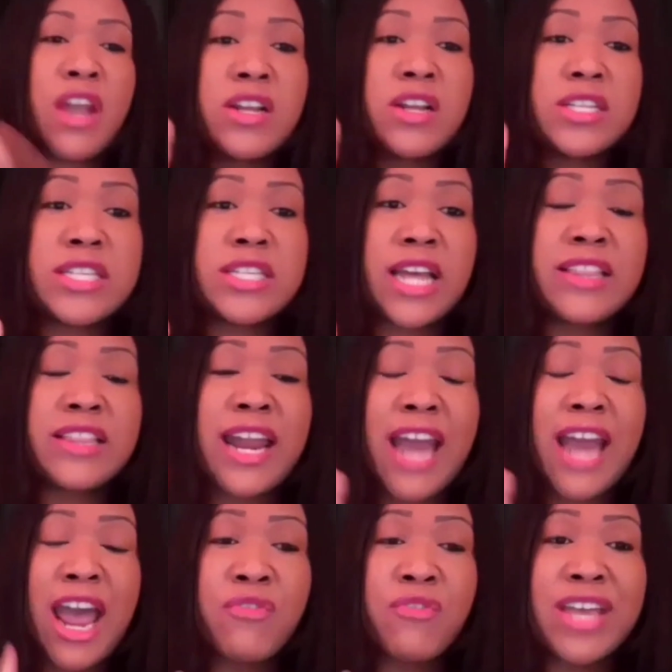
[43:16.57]
There is said
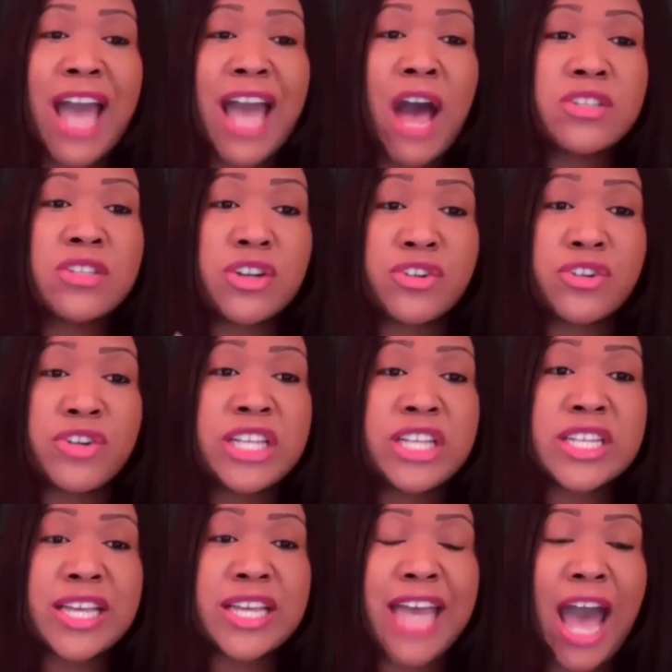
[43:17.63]
that every counselor
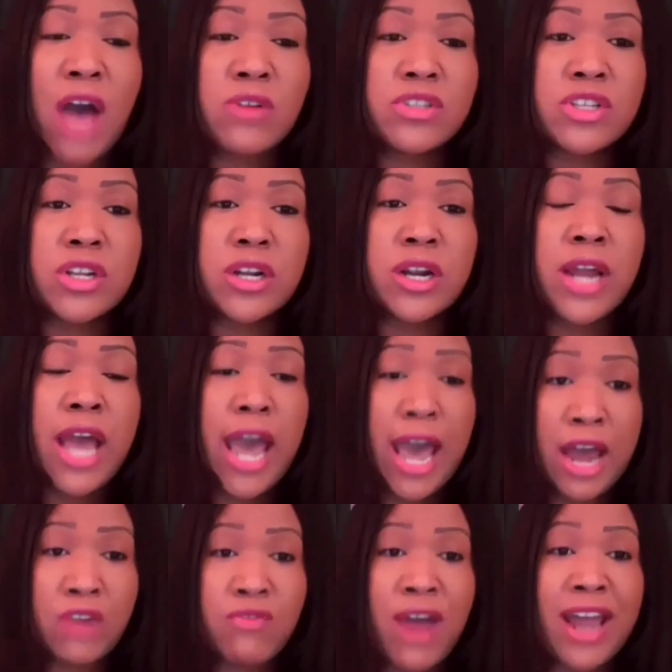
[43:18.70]
needs a counselor.
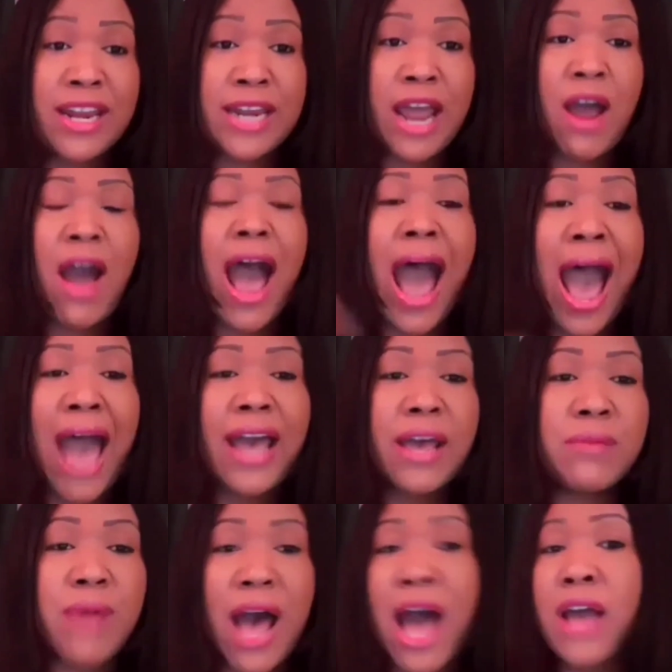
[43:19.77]
And right now
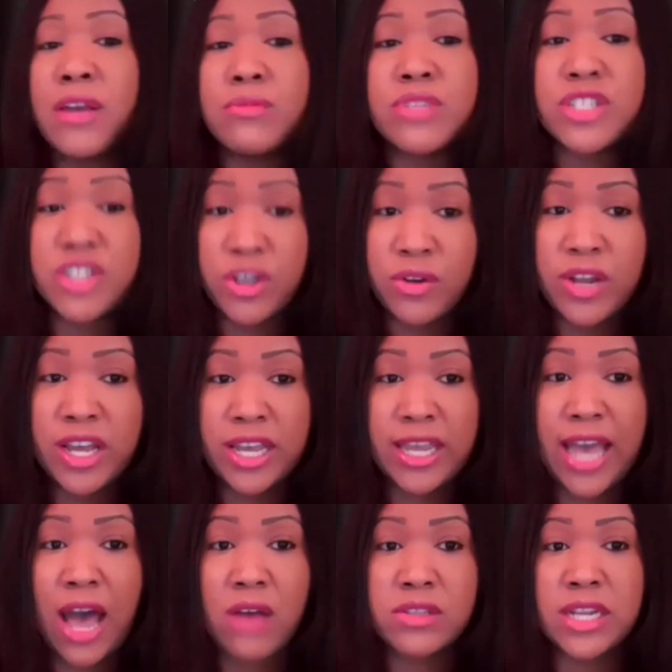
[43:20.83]
I am still in
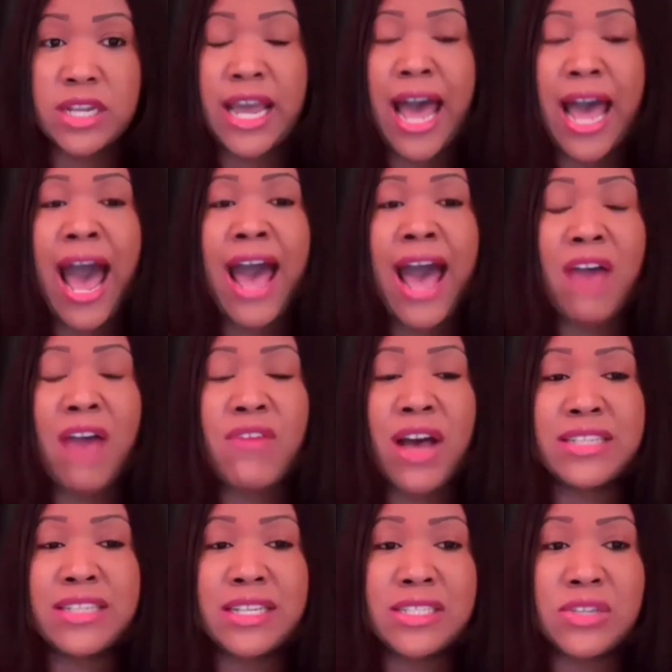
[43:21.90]
counseling. I have
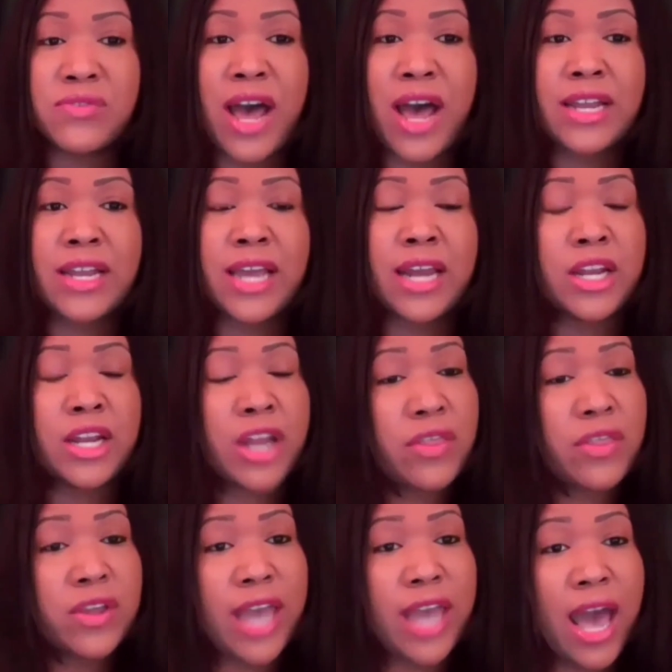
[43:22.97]
identified yet
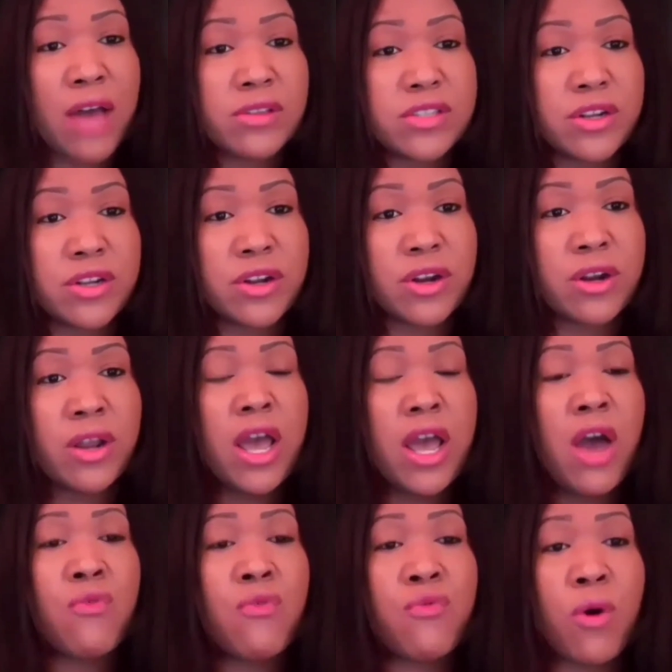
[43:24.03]
another counselor
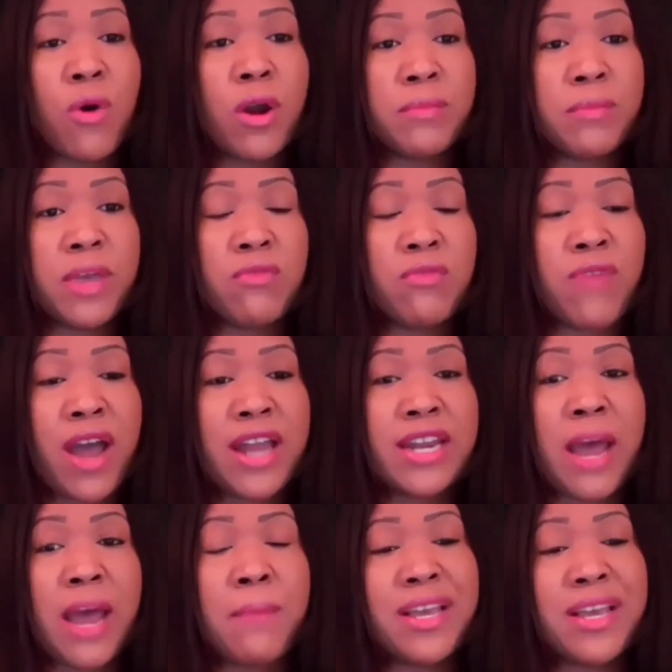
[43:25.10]
for me
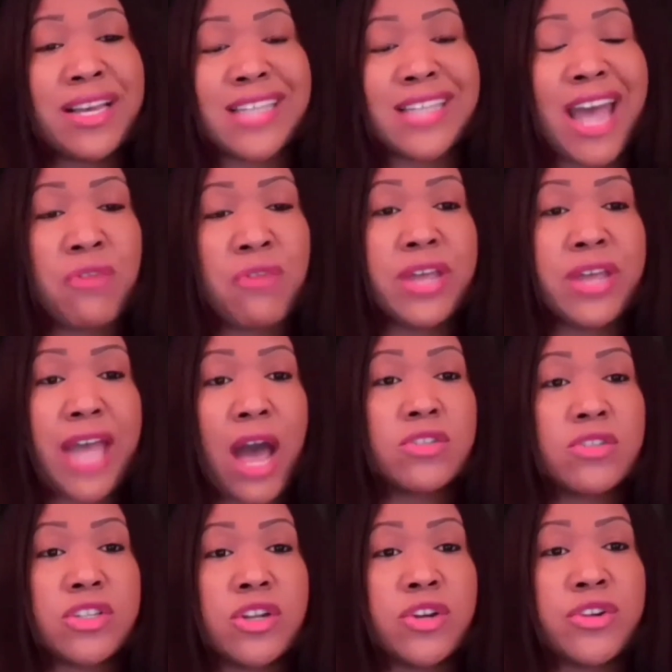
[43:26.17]
right now, because every
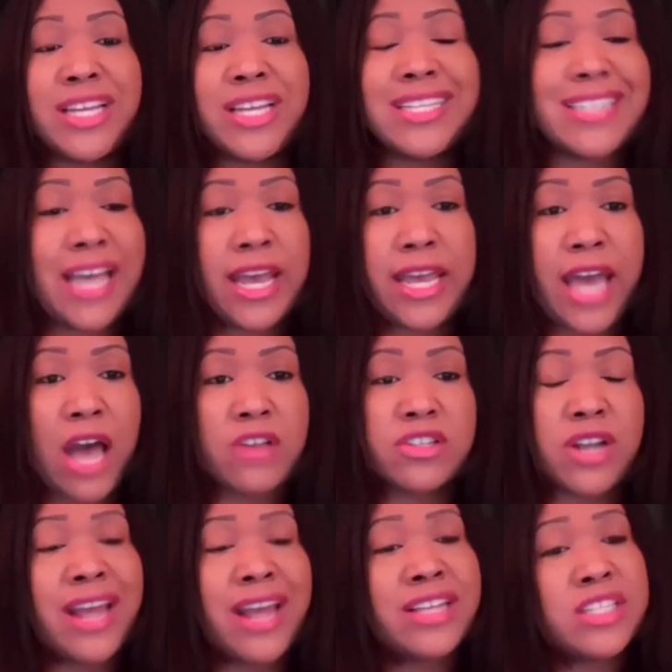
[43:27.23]
counselor needs a
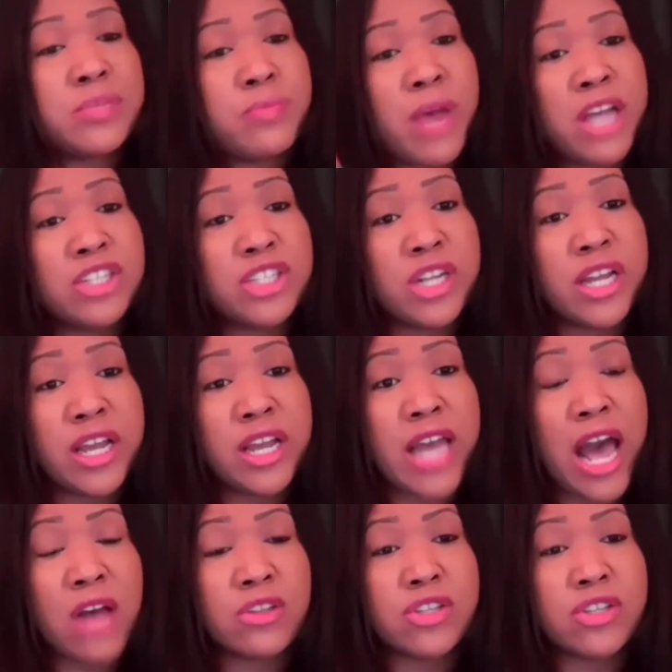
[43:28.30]
counselor, especially a
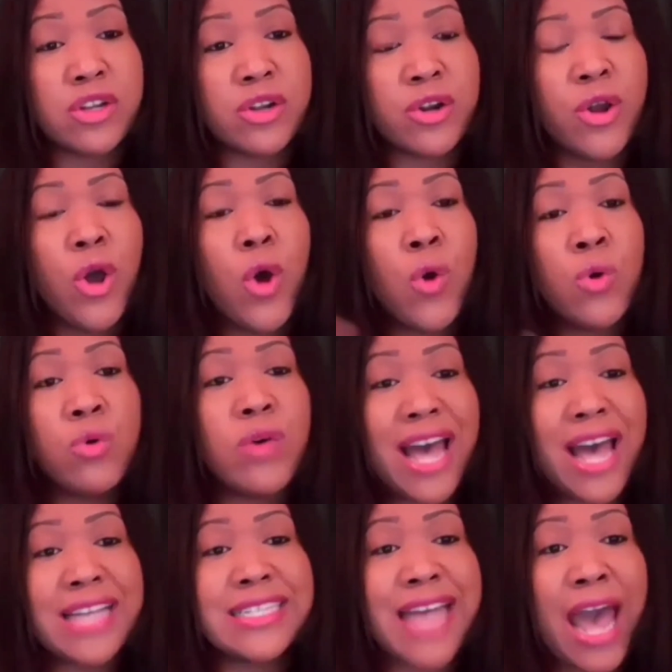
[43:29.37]
counselor who
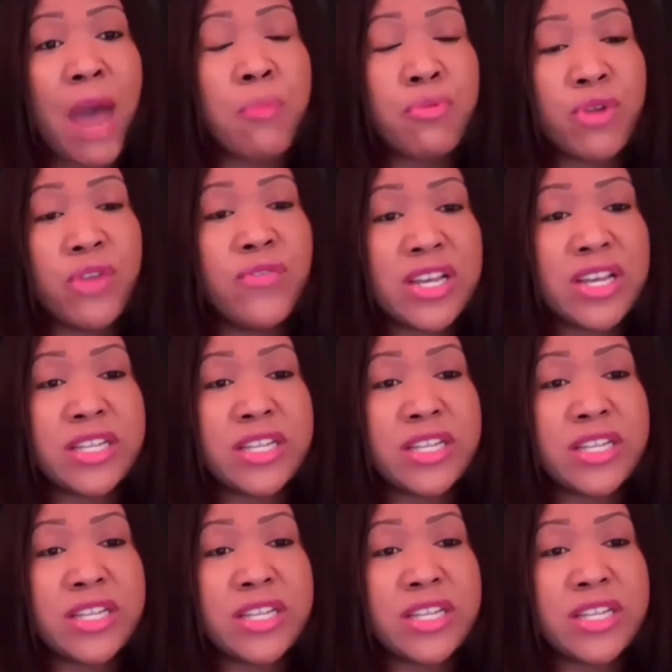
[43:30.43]
has had